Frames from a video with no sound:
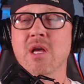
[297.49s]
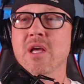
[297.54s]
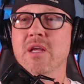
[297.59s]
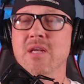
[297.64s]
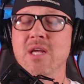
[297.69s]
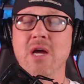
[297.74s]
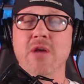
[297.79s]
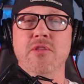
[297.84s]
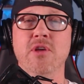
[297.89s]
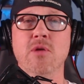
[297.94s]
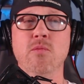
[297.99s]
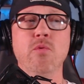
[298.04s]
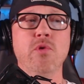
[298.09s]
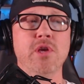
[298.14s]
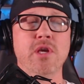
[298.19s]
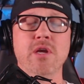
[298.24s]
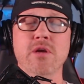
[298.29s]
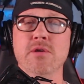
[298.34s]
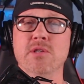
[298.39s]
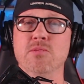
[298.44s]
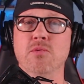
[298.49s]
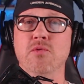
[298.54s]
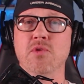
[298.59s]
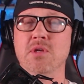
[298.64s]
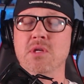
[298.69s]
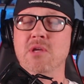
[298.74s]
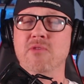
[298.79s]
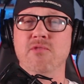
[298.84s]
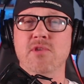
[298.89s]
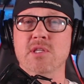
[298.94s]
Now, there were years where the
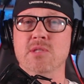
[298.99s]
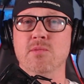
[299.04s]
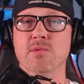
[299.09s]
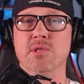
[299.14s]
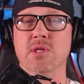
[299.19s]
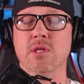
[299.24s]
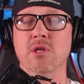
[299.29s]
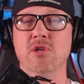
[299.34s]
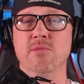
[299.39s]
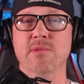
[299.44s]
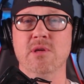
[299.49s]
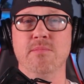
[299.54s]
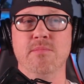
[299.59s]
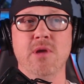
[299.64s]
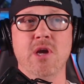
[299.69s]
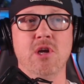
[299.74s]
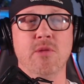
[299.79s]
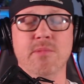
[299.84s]
defense was a little bit better,